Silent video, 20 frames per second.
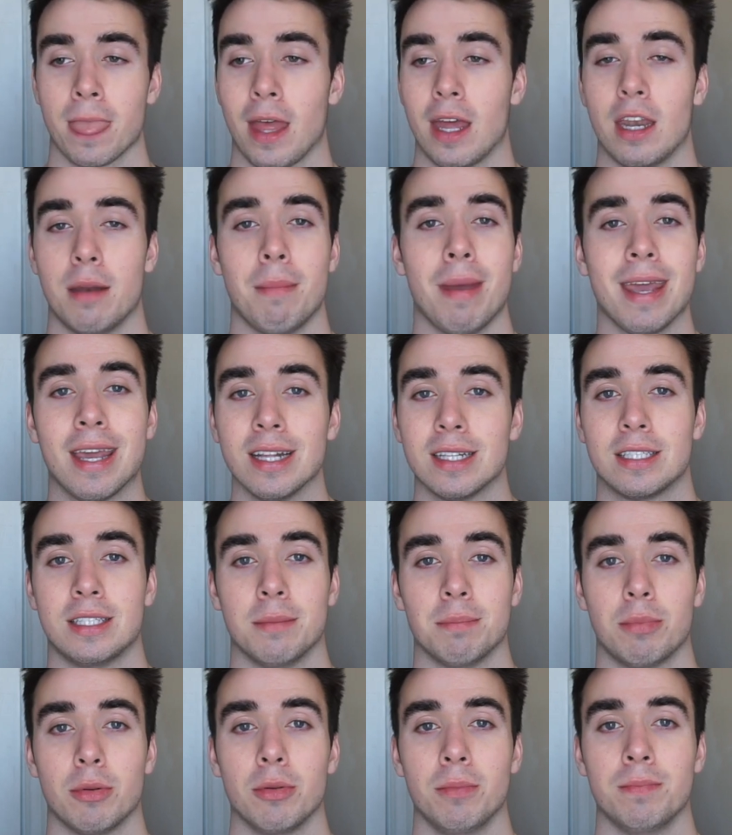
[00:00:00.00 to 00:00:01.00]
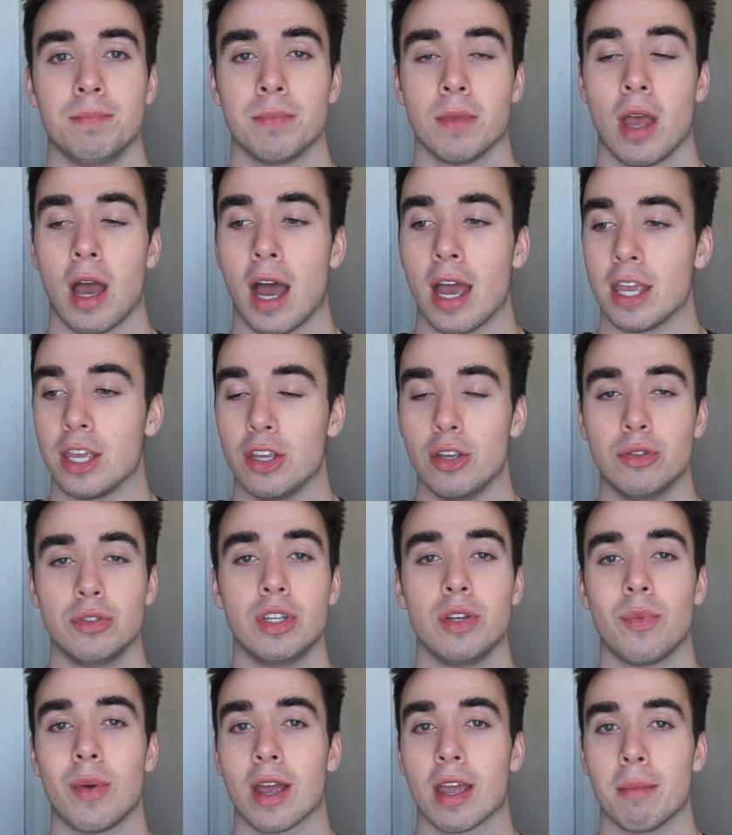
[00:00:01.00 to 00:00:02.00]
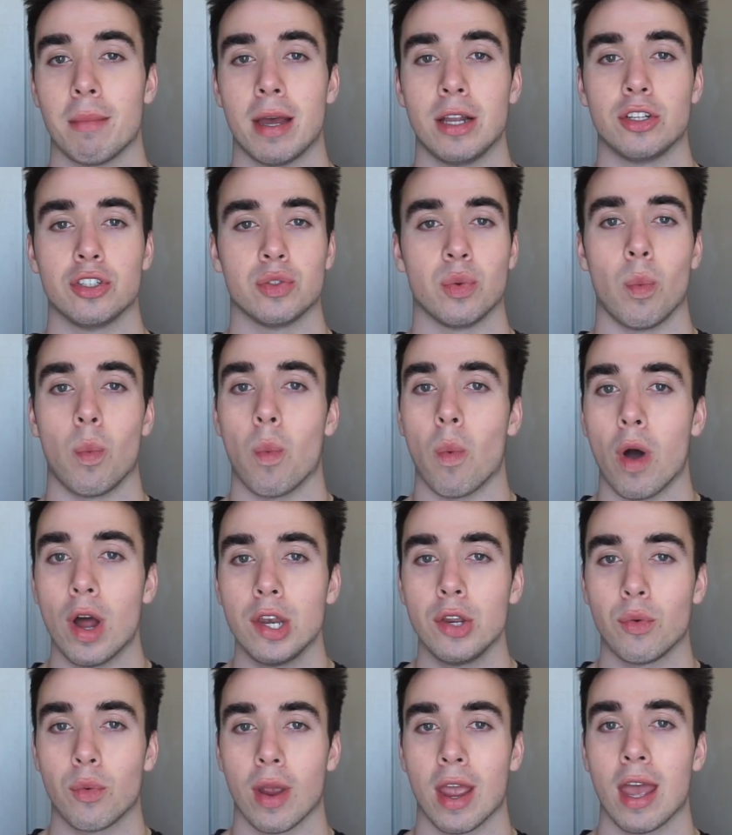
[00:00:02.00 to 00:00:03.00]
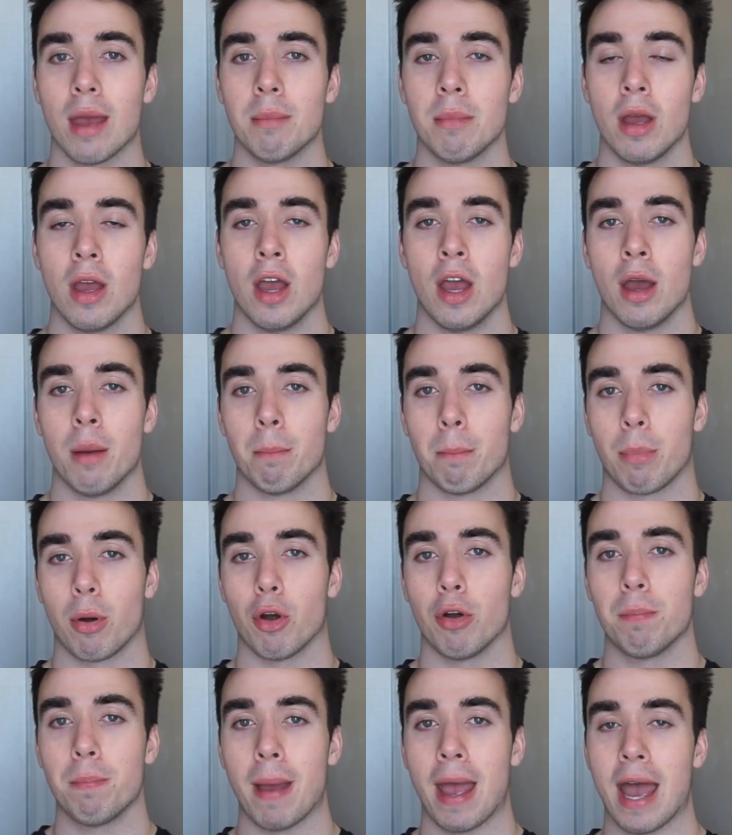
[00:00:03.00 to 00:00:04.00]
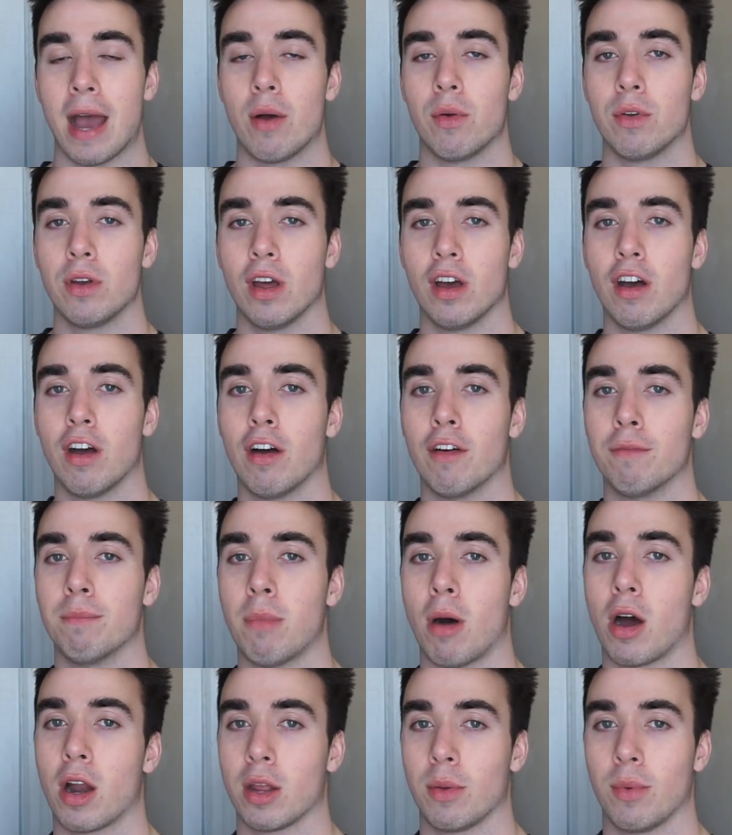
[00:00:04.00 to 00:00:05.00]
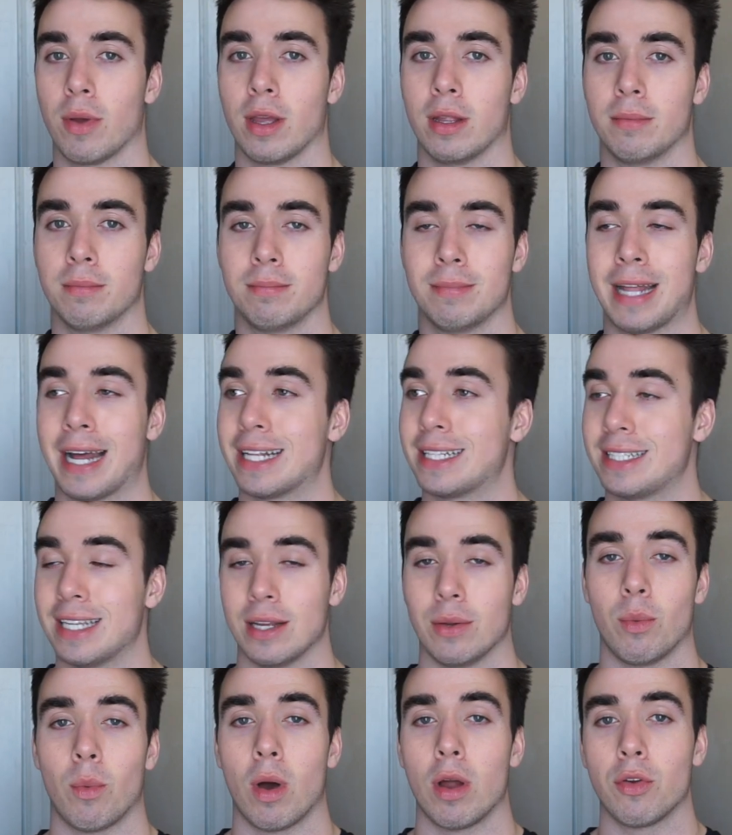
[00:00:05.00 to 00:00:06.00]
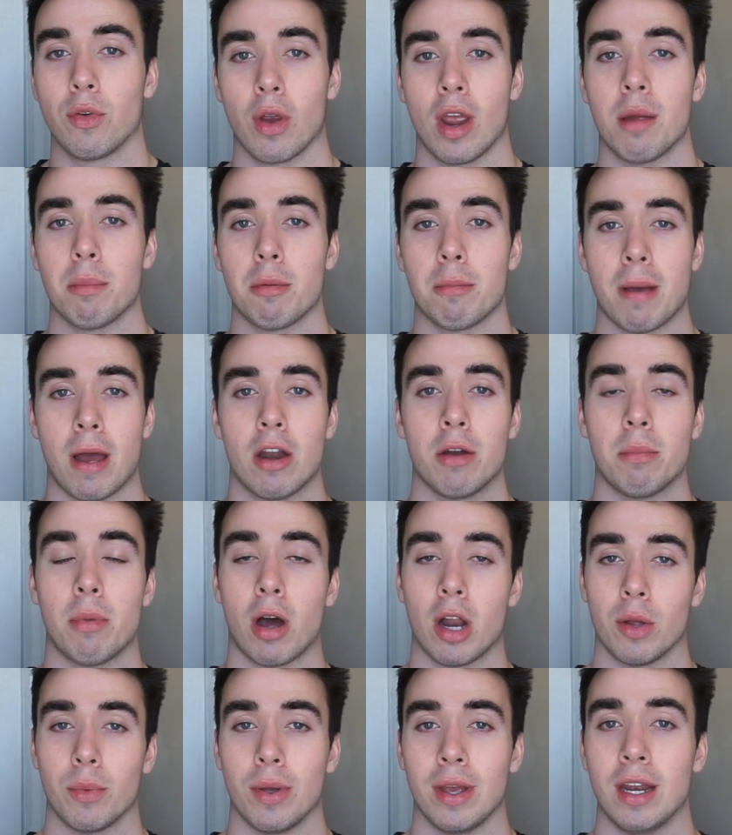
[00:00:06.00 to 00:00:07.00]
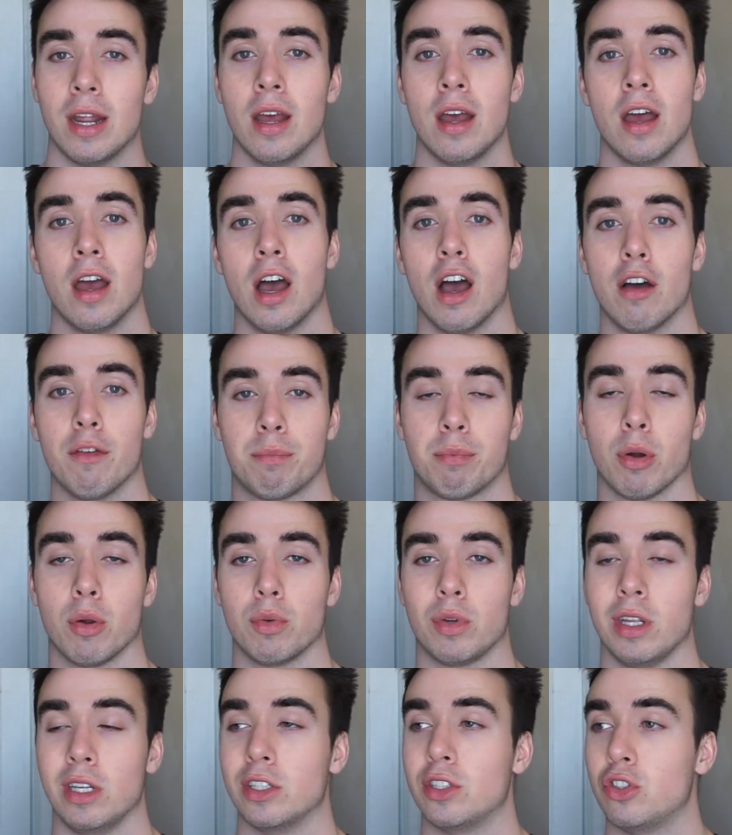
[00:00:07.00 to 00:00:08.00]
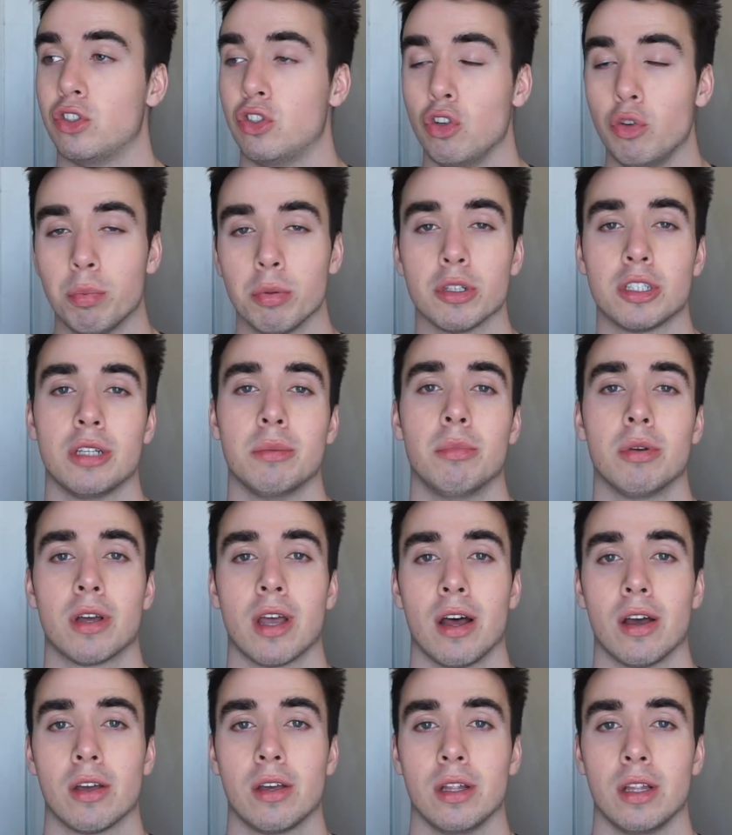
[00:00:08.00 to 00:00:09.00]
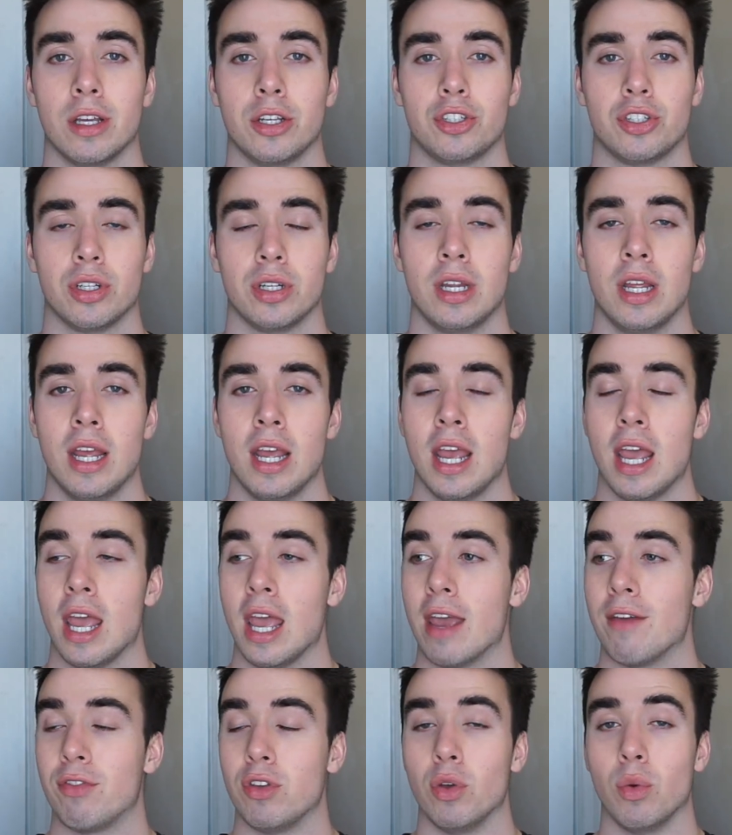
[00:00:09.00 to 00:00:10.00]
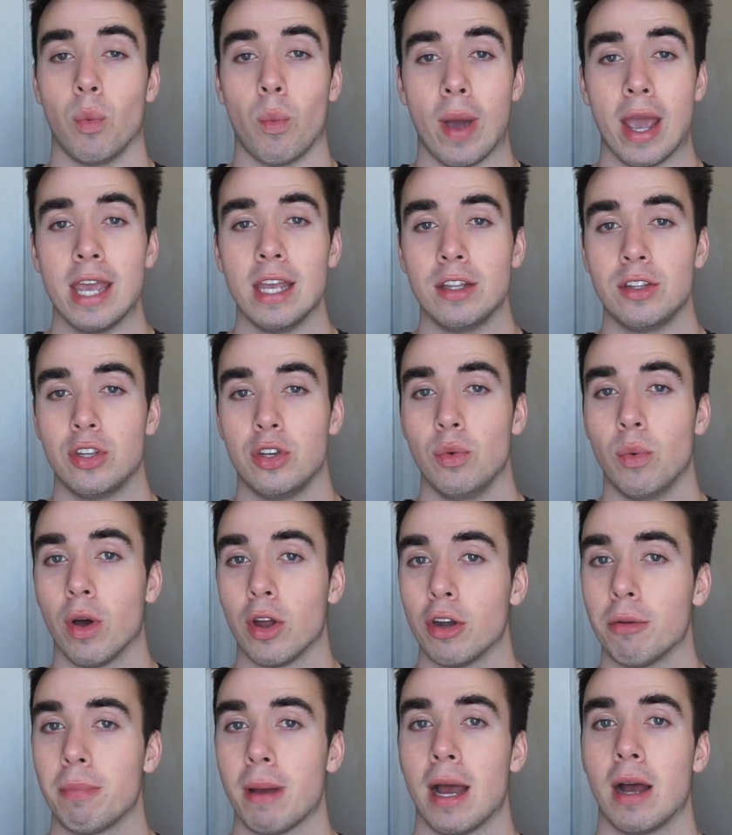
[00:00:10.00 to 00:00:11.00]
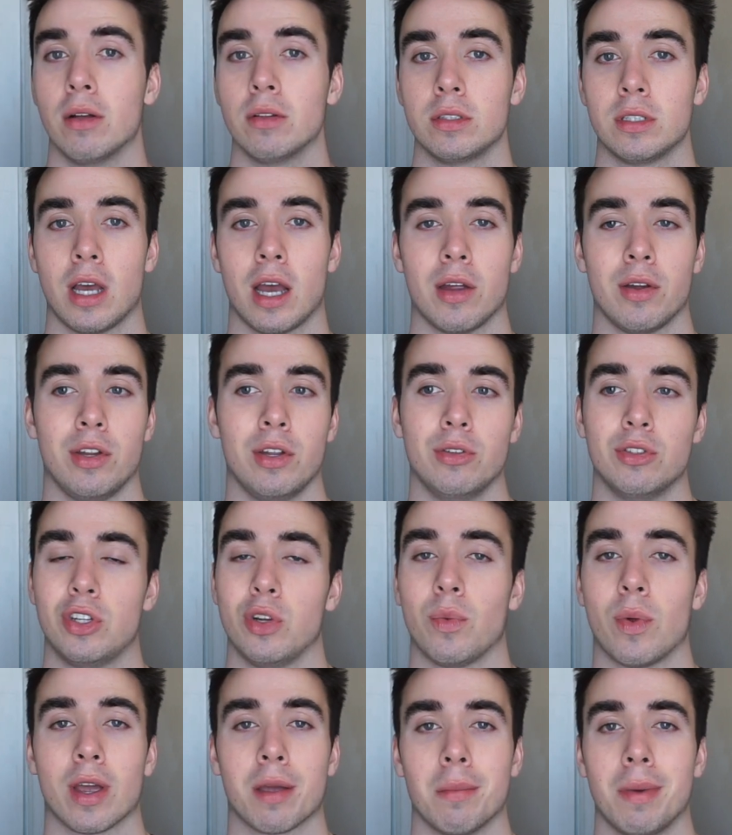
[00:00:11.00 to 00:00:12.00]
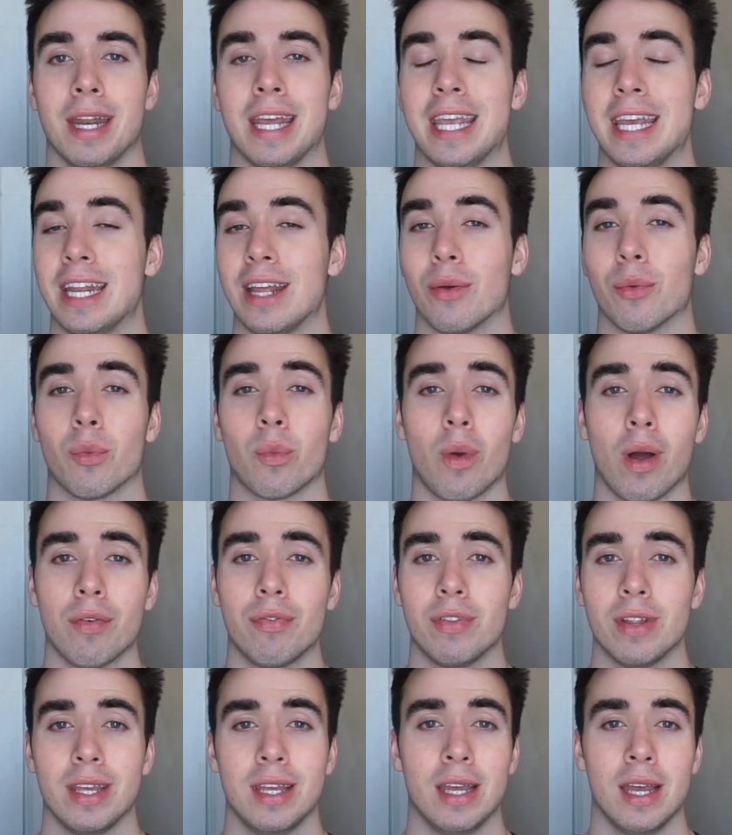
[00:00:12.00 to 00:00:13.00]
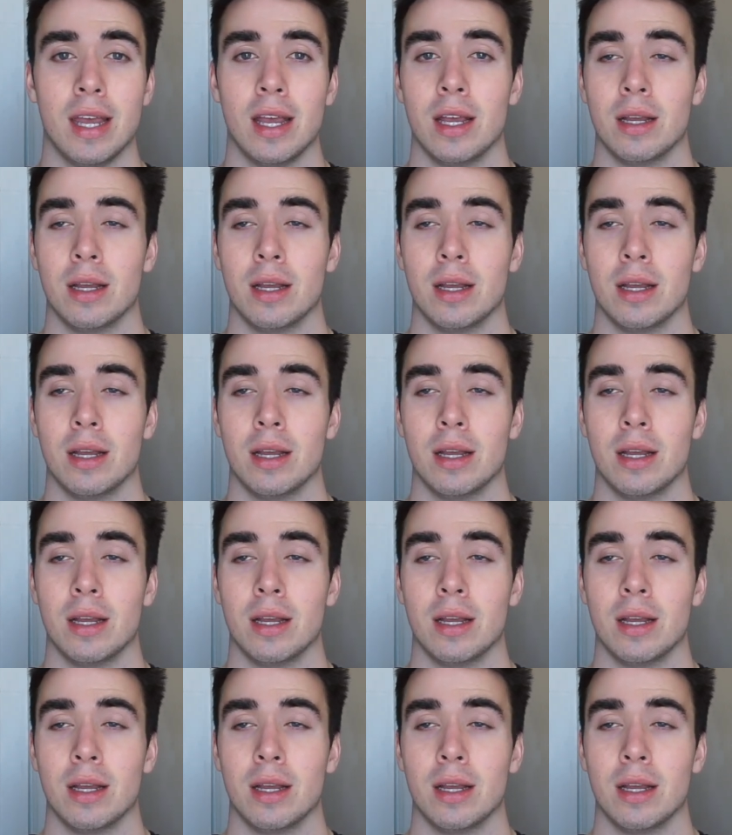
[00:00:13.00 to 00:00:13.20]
And to make it simple, I usually recommend just 1 gram per pound of body weight. That's it, 1 gram per pound of body weight of protein. Super simple calculation. If you weigh 200 pounds, I usually recommend eating roughly